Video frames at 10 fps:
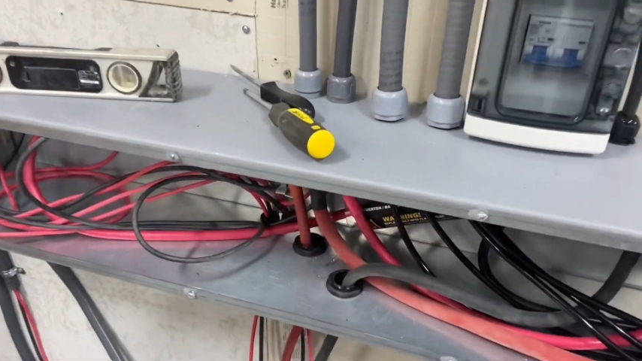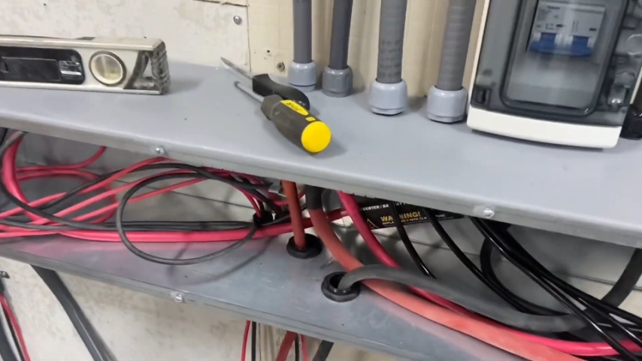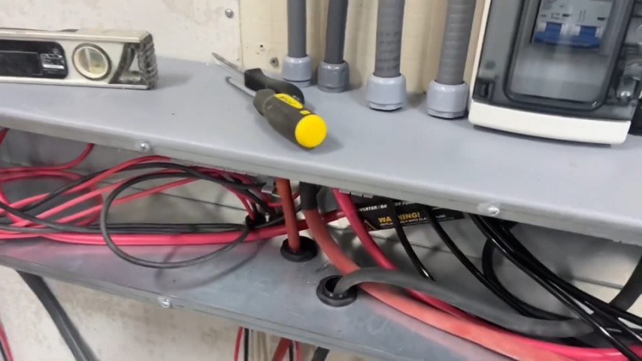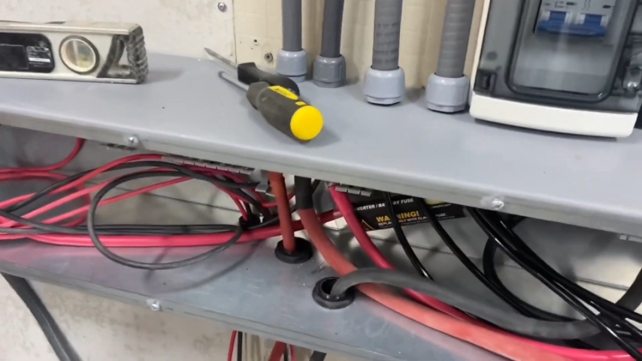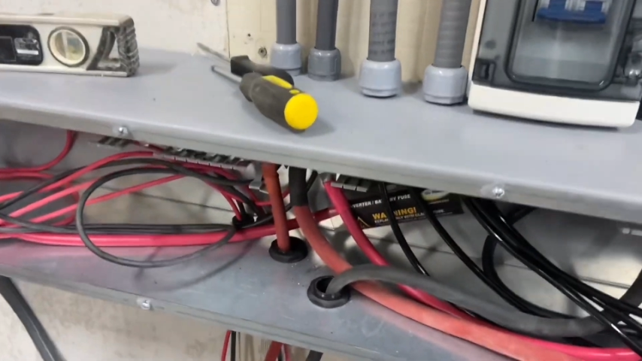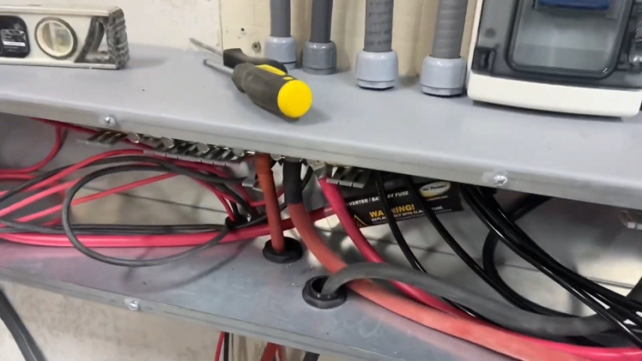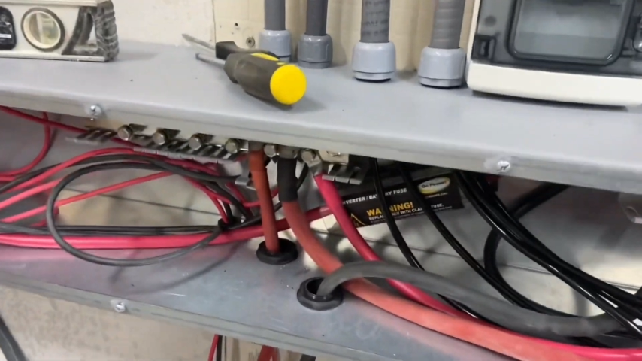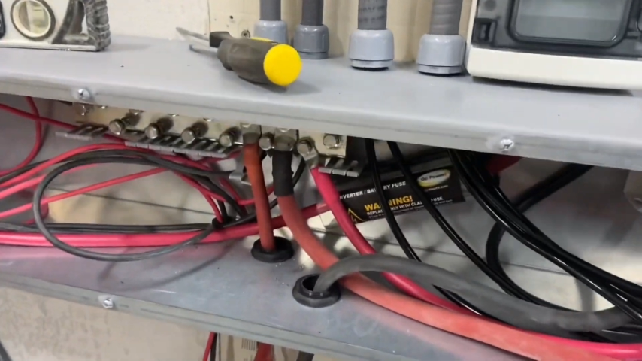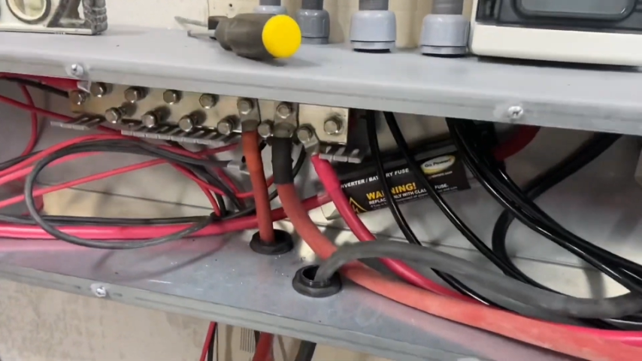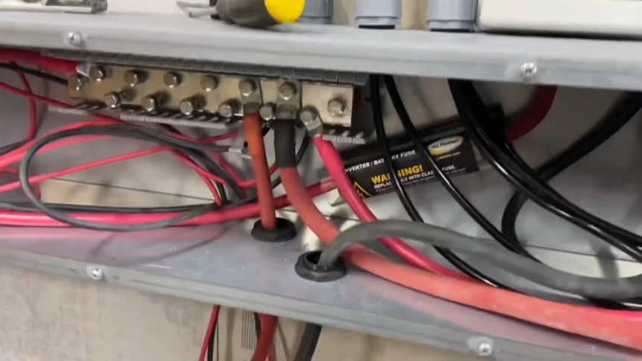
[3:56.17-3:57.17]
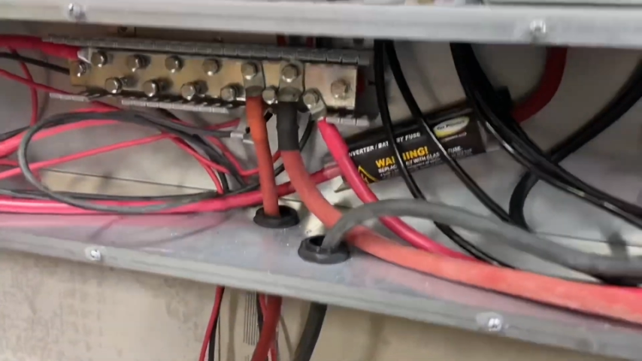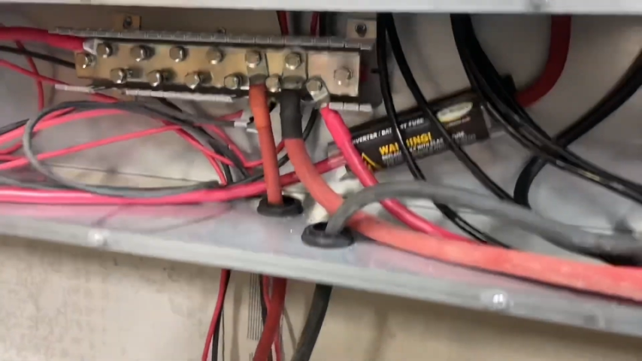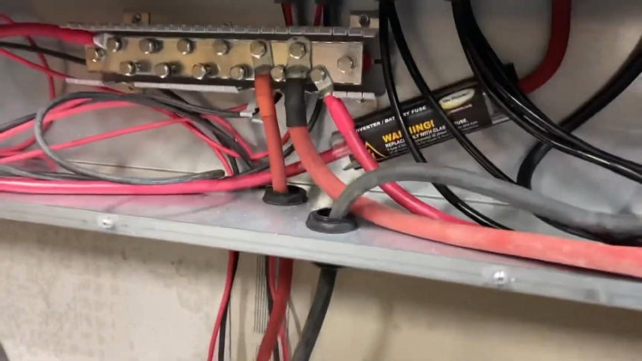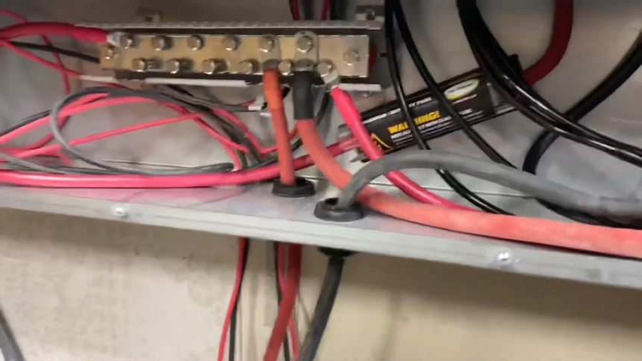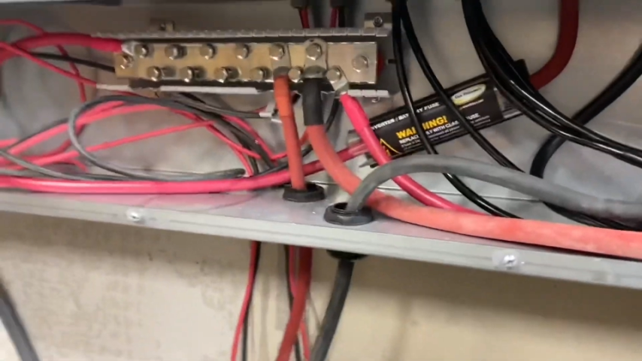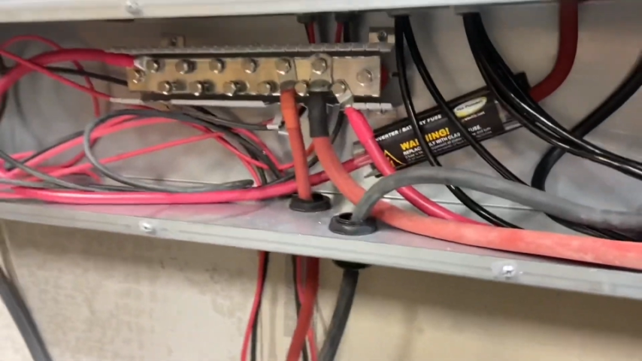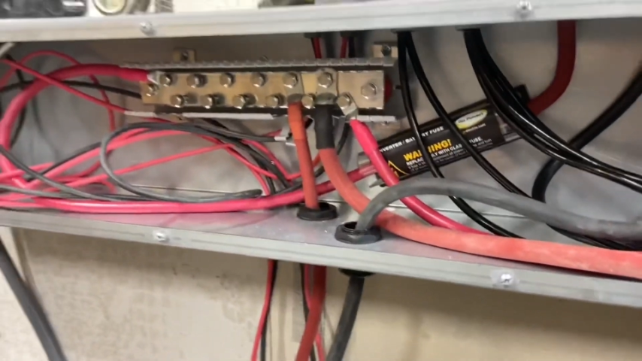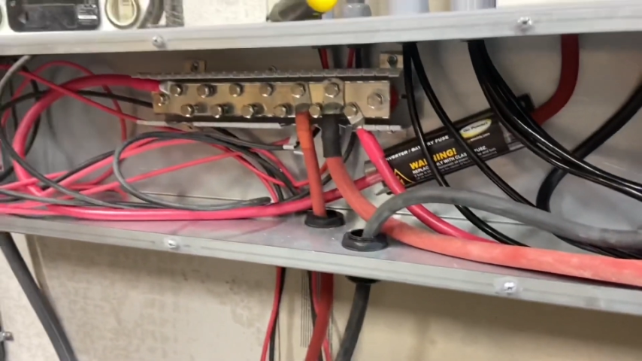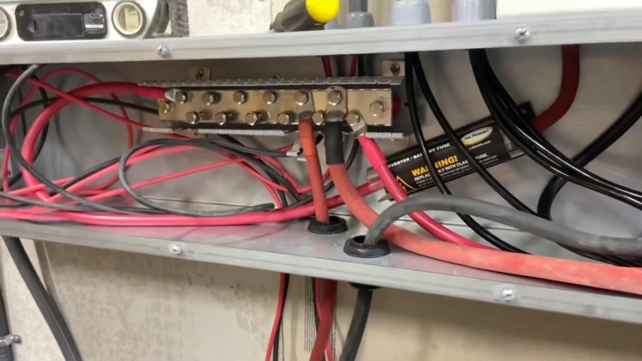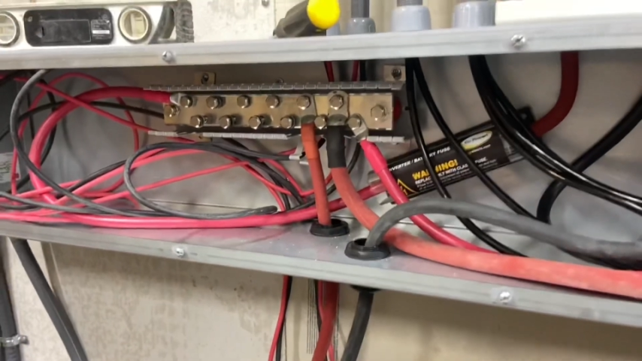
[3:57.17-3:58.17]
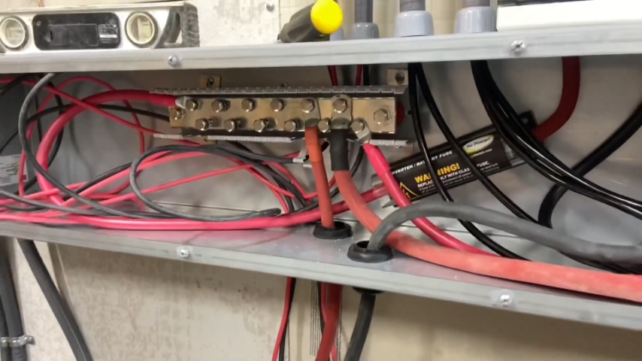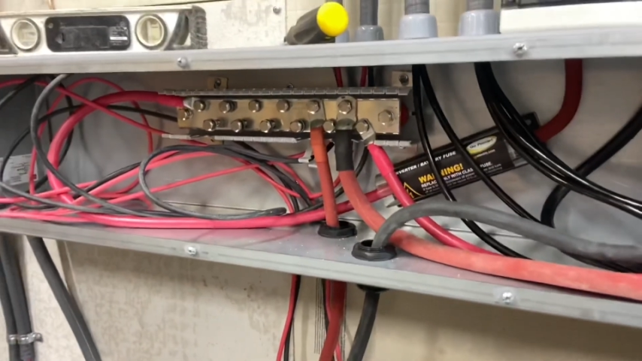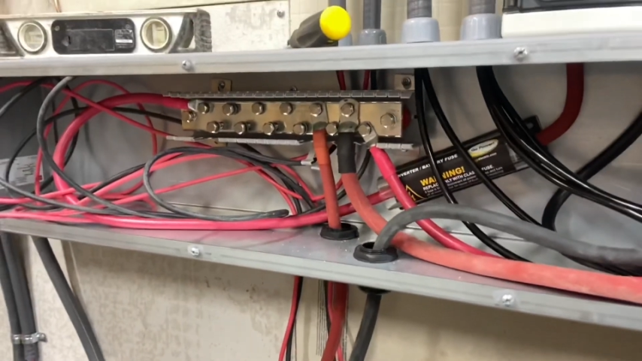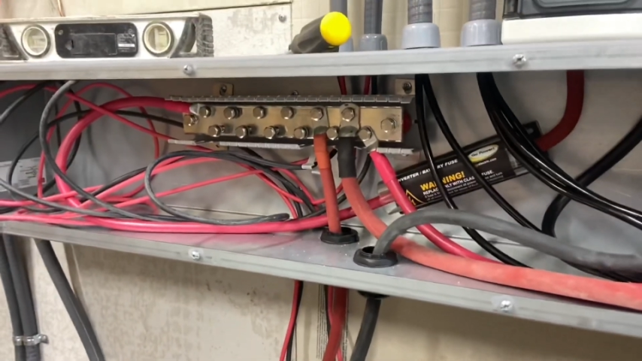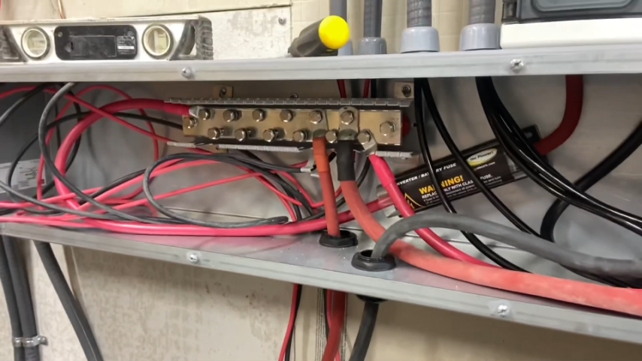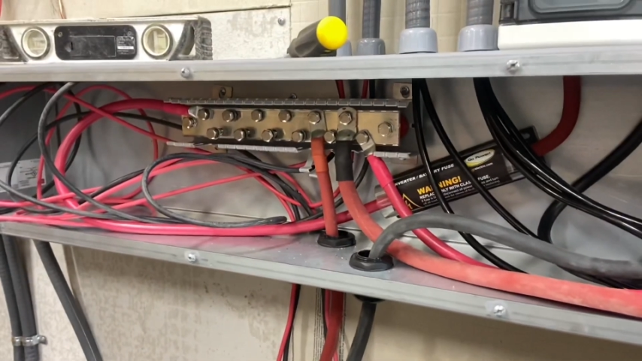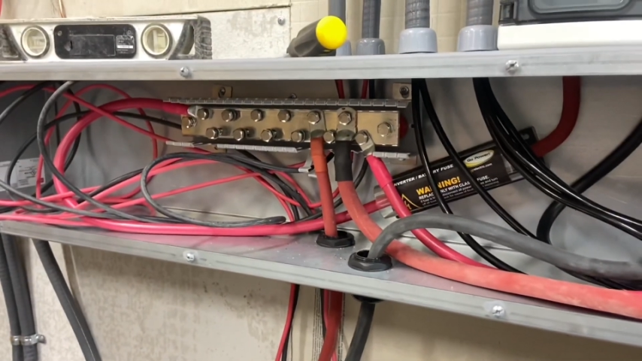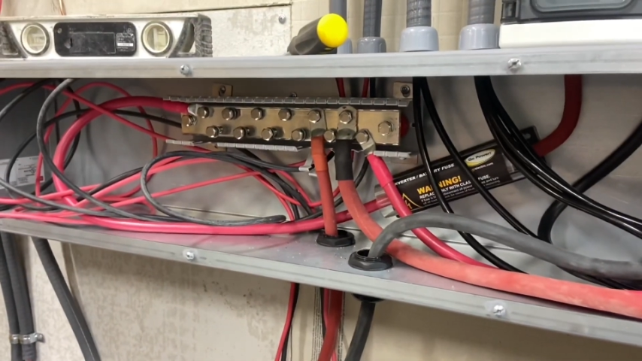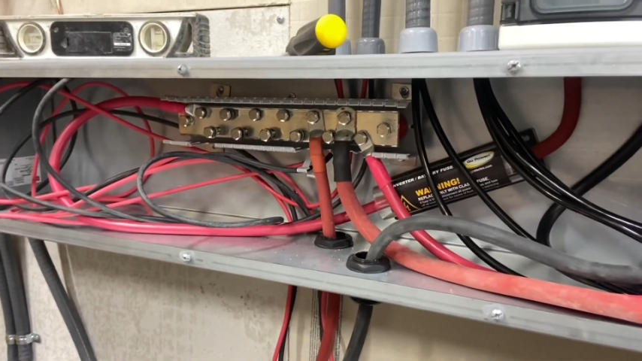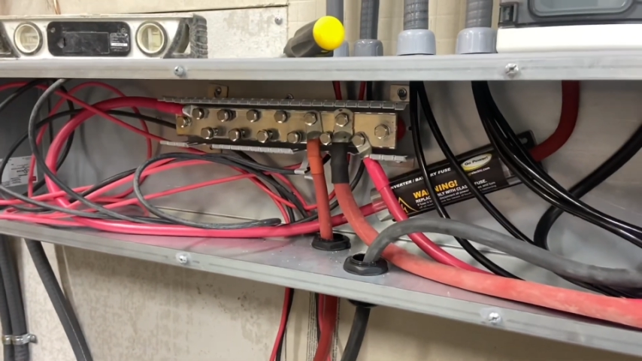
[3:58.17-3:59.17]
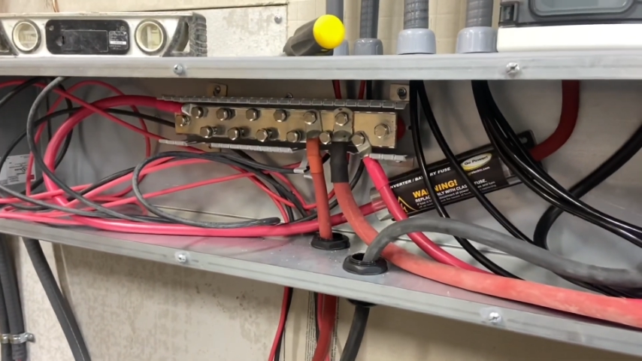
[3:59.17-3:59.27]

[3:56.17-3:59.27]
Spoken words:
Nobody's mouth can be seen.